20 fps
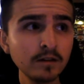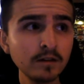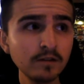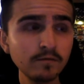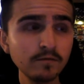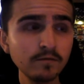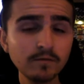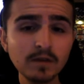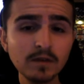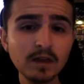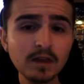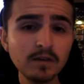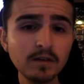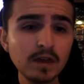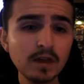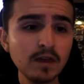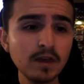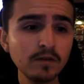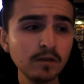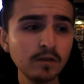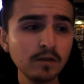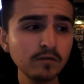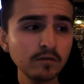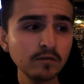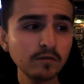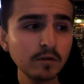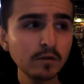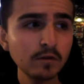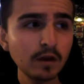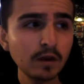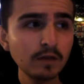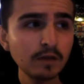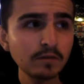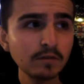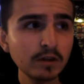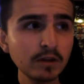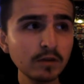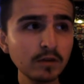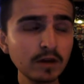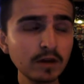it, those of you who don't live in the
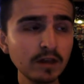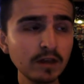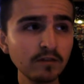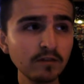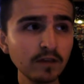UK, it's, like,